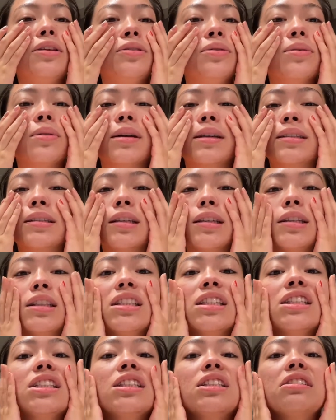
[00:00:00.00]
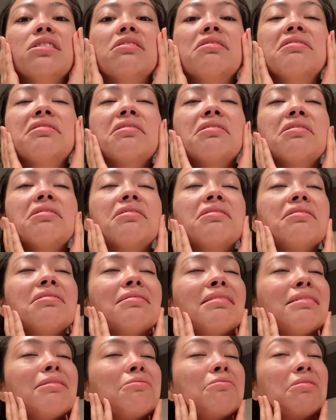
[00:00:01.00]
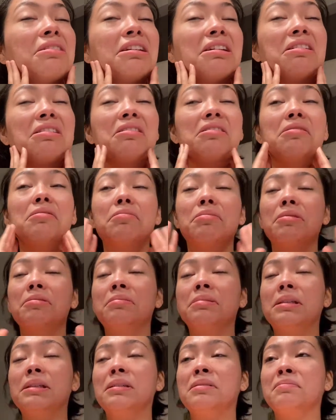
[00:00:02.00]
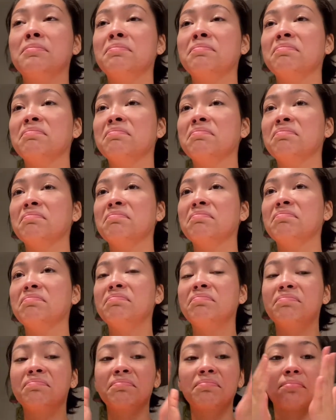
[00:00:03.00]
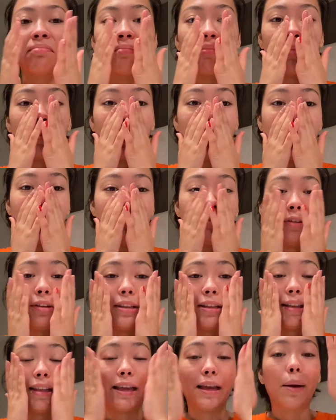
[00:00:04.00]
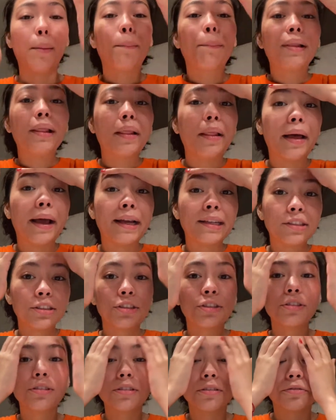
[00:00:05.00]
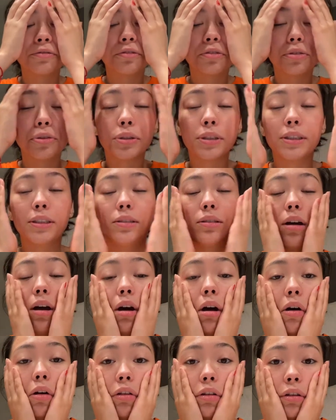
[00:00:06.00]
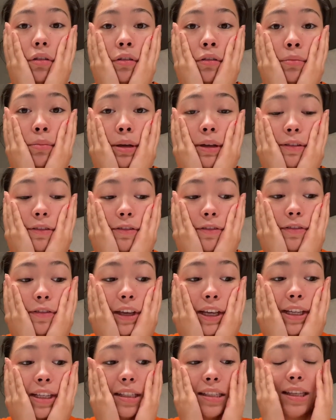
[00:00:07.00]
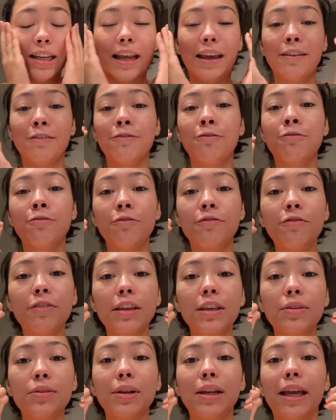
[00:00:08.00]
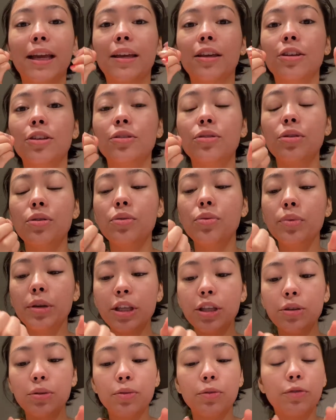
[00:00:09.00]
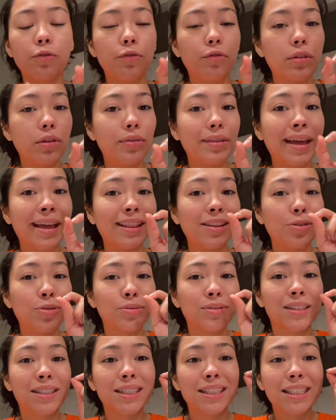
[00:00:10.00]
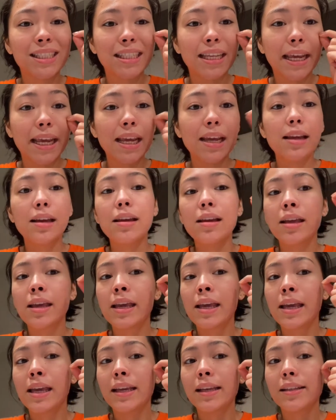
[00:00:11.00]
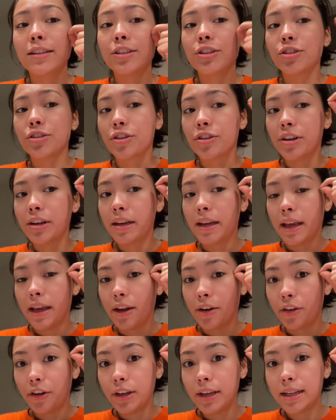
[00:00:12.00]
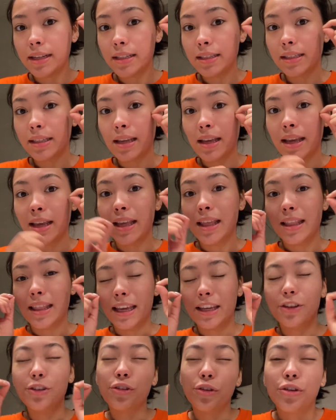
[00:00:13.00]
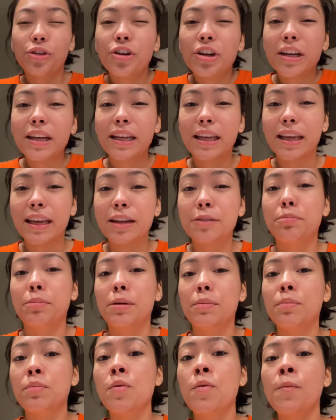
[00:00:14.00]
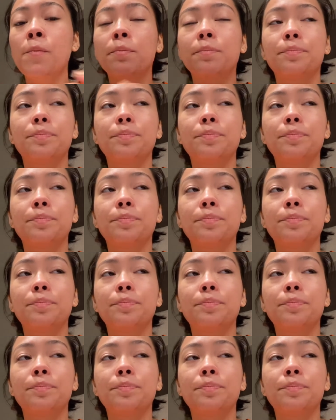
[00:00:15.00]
you guys, like this is all. I wake up and I'm like everything, like a plaster of grease all over my face, and I feel like, you know when you feel that little sting in certain areas that you know you're gonna get a pimple?